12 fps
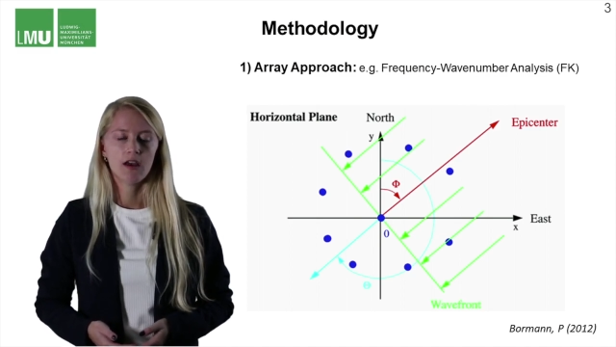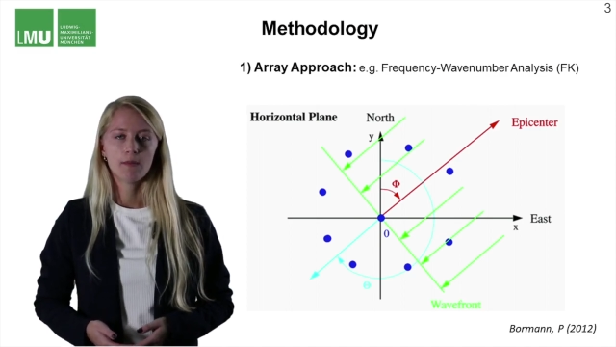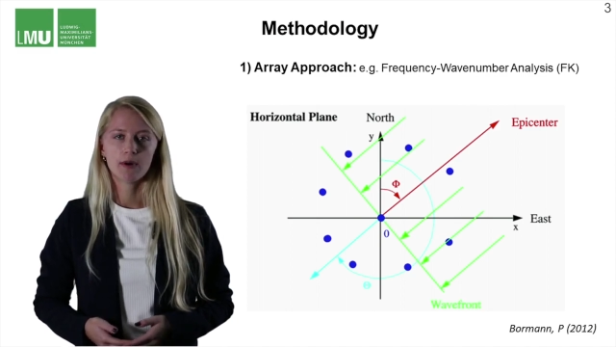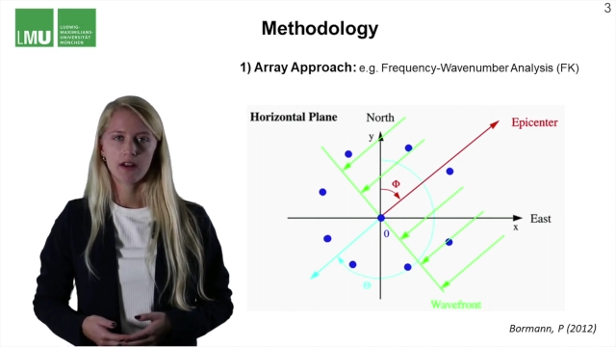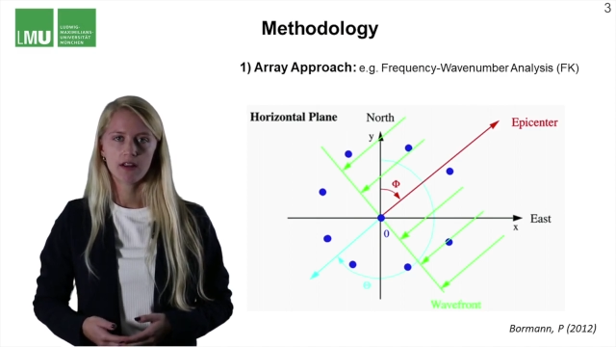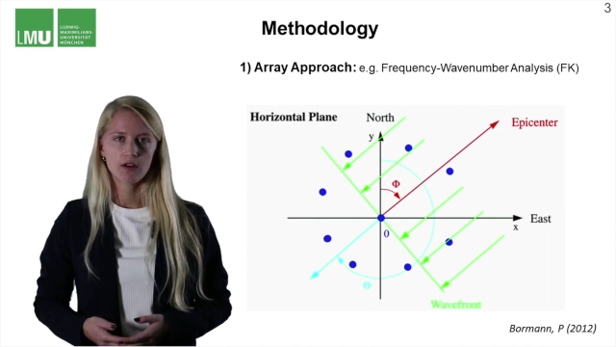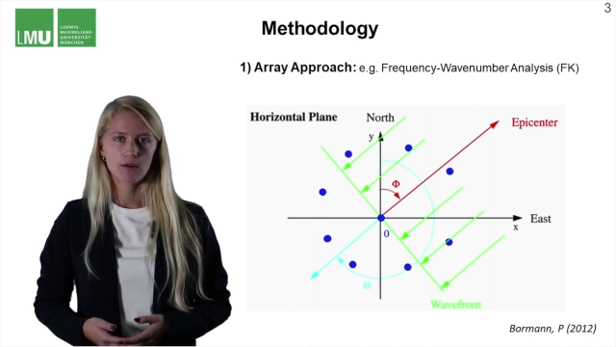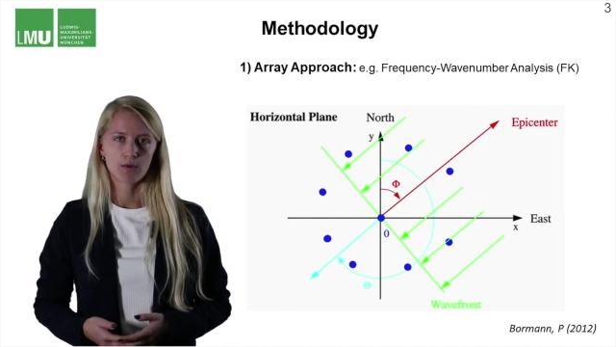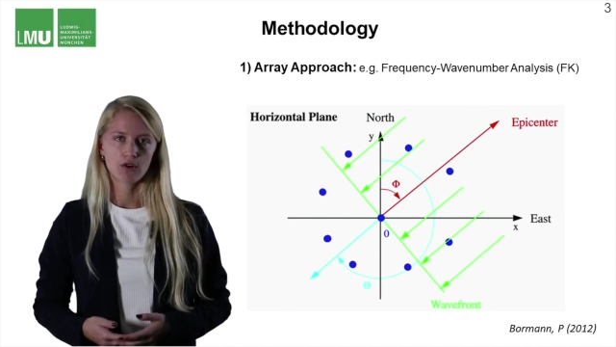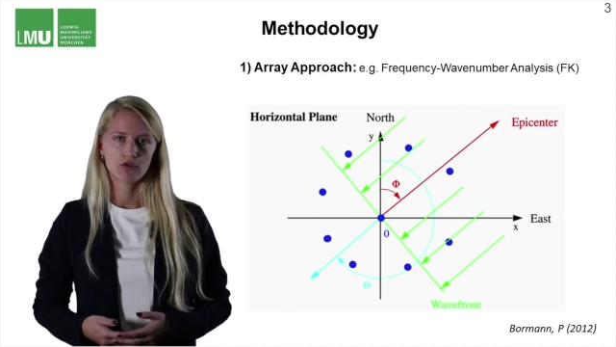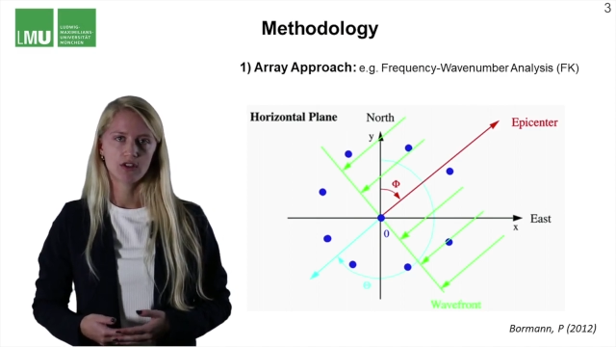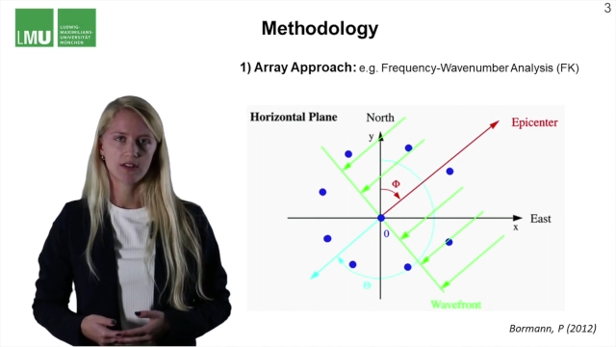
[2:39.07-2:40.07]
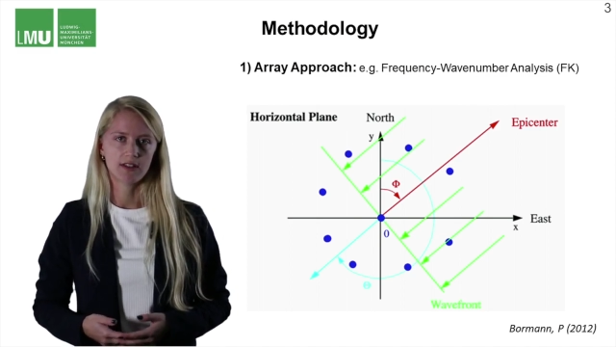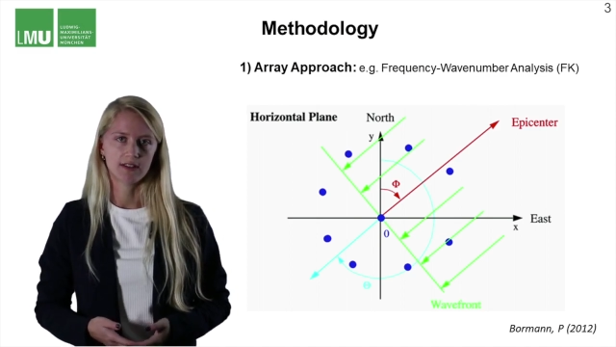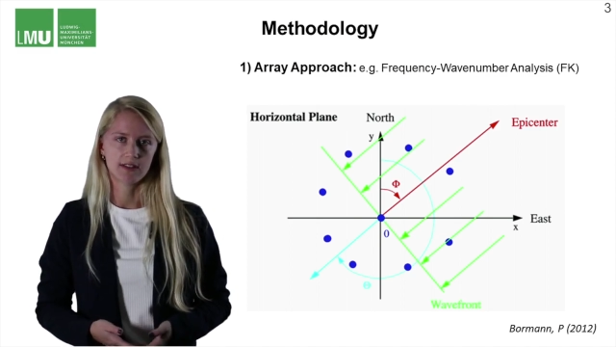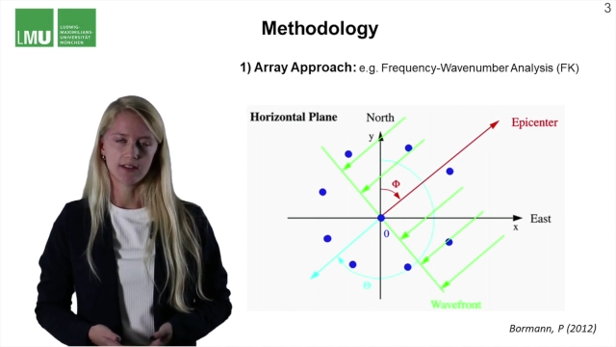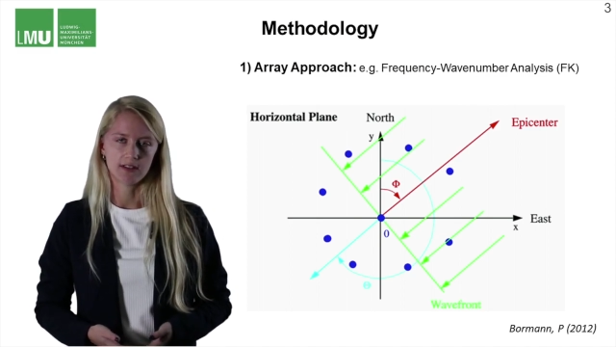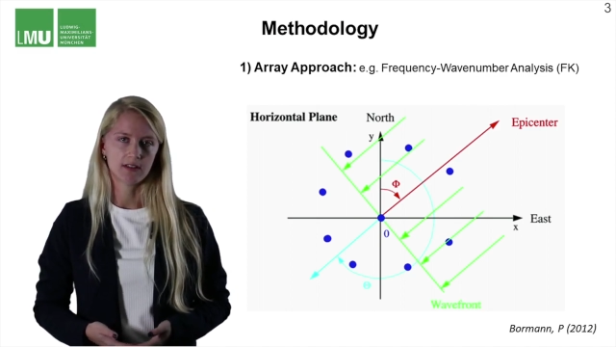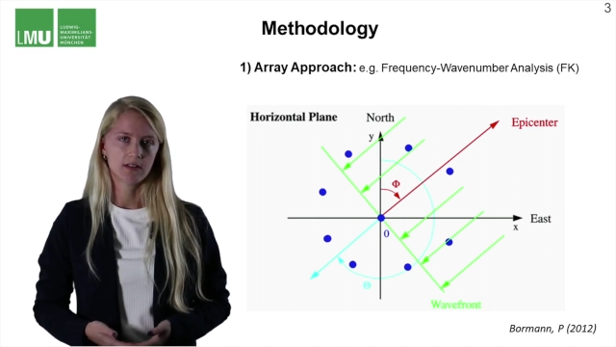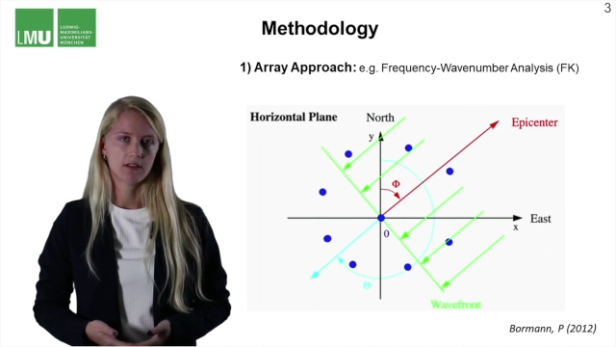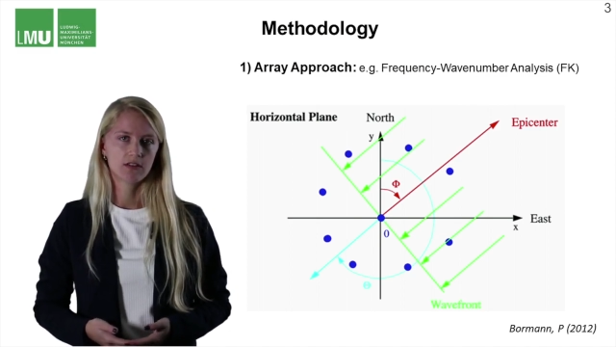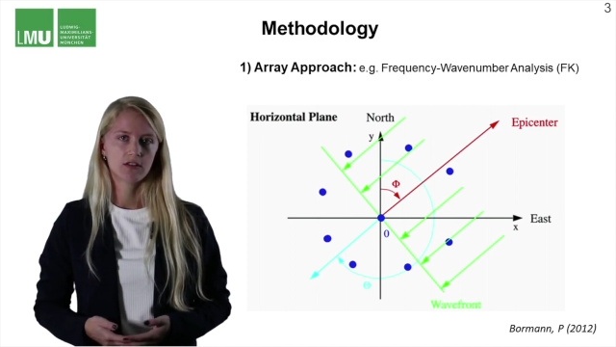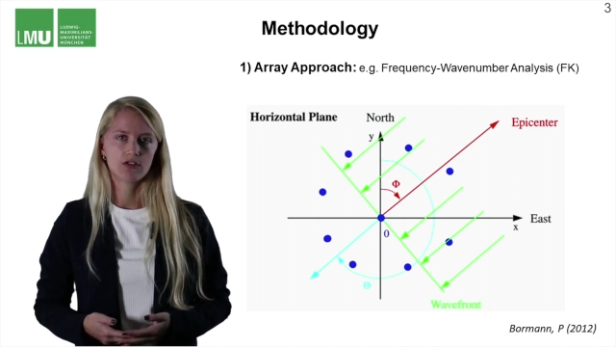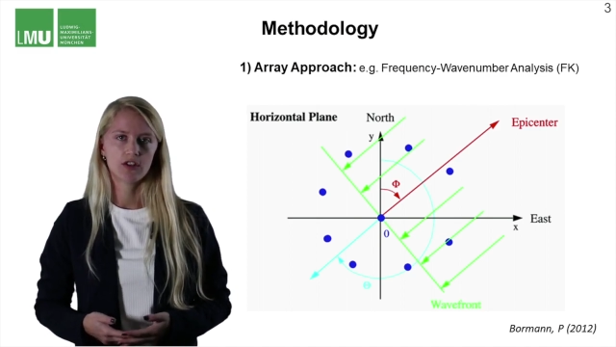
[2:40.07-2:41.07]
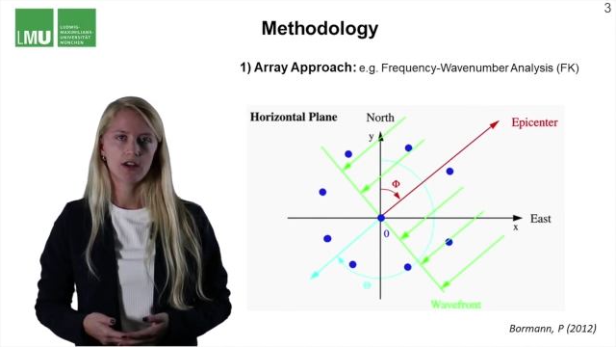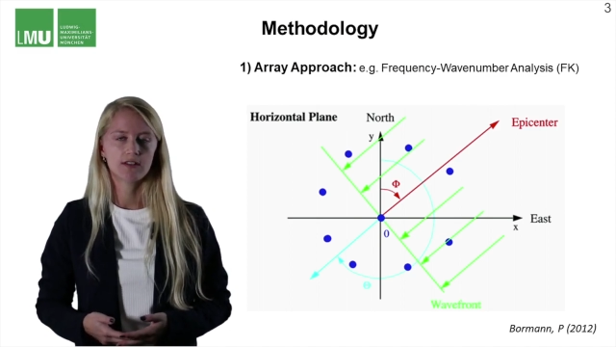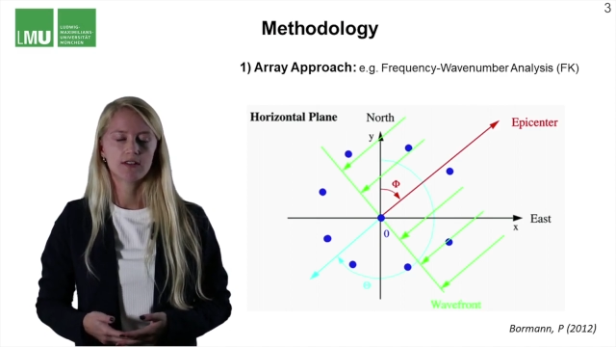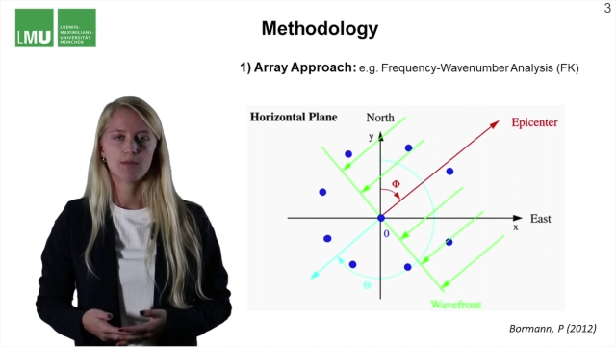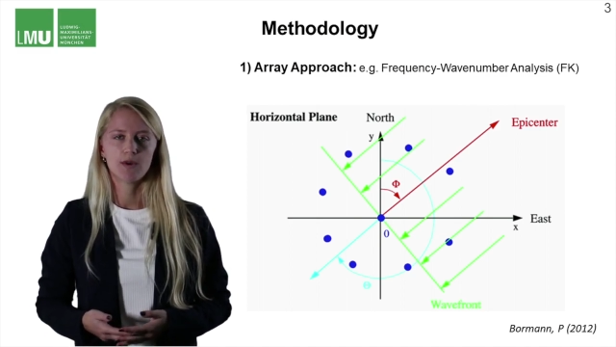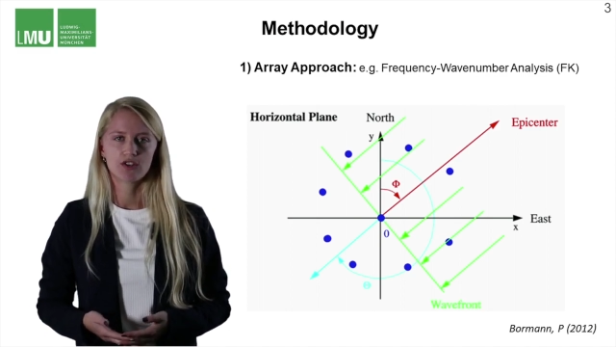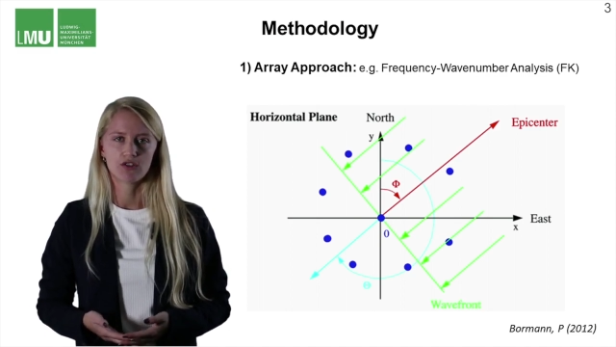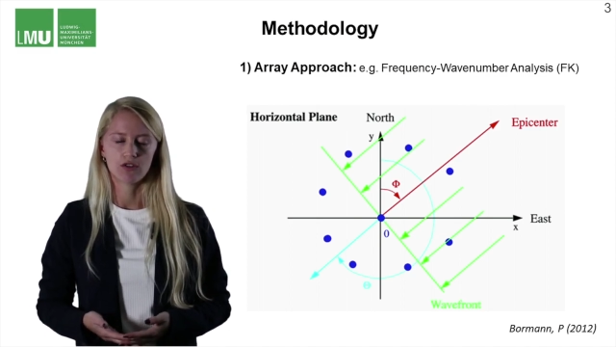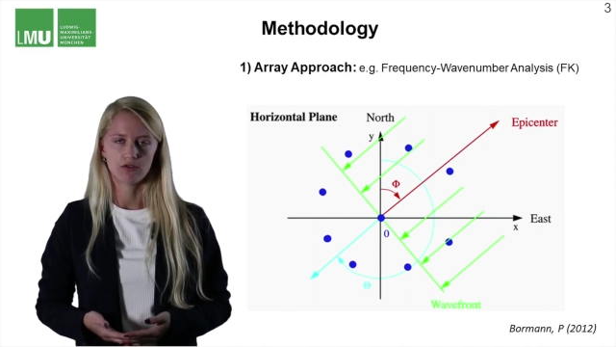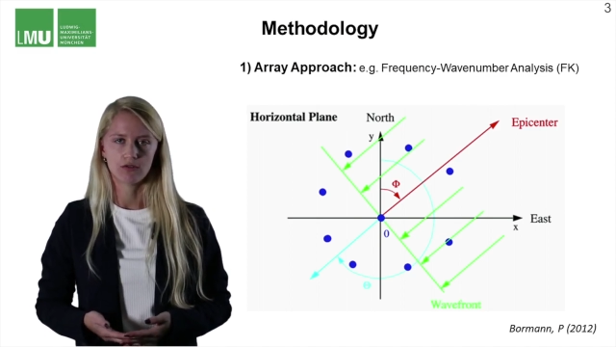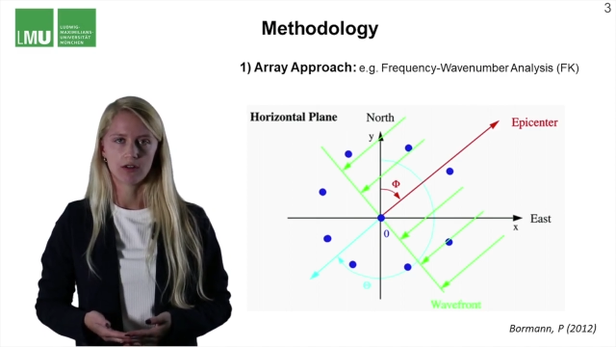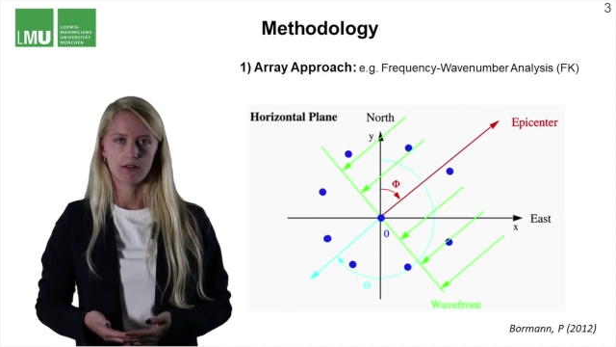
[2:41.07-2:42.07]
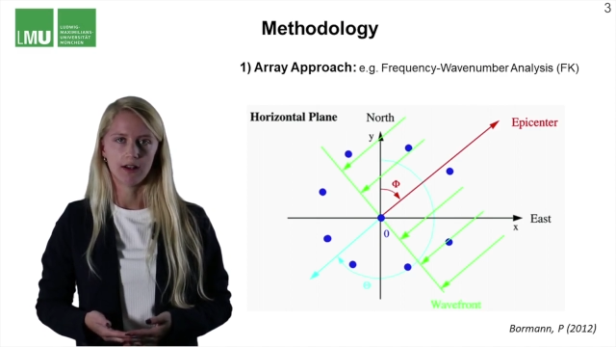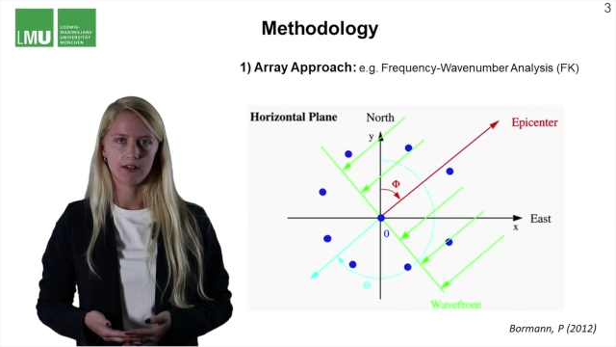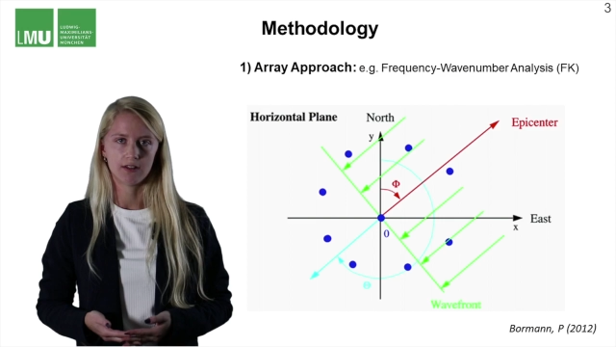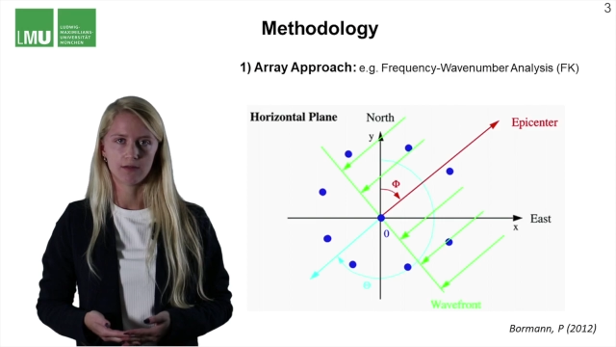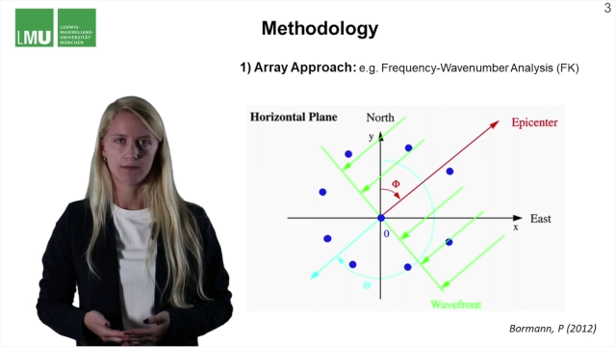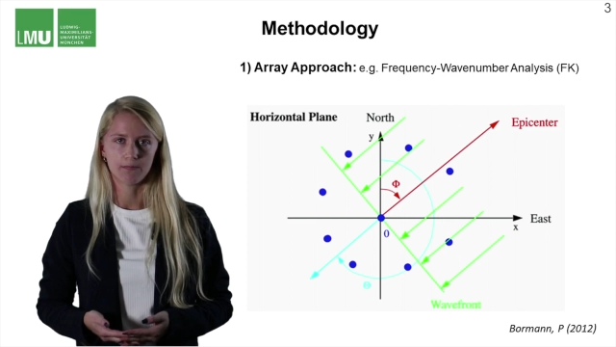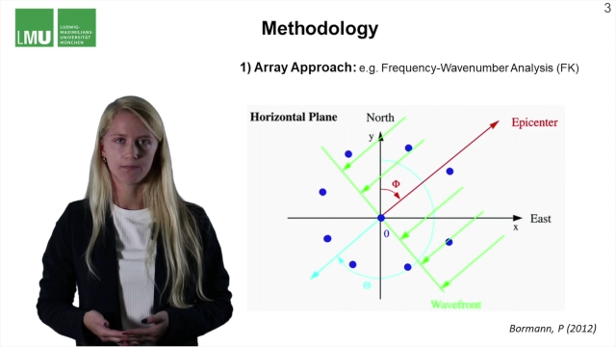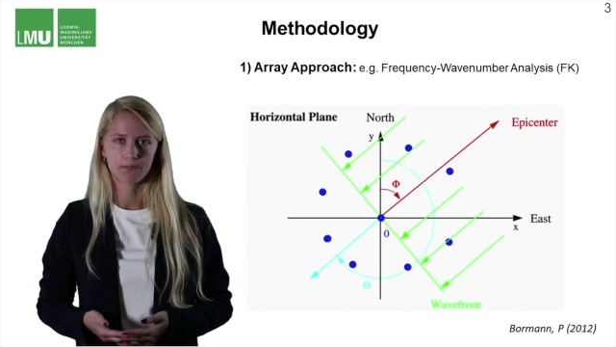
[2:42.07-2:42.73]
but other approaches exist, such as the spatial autocorrelation.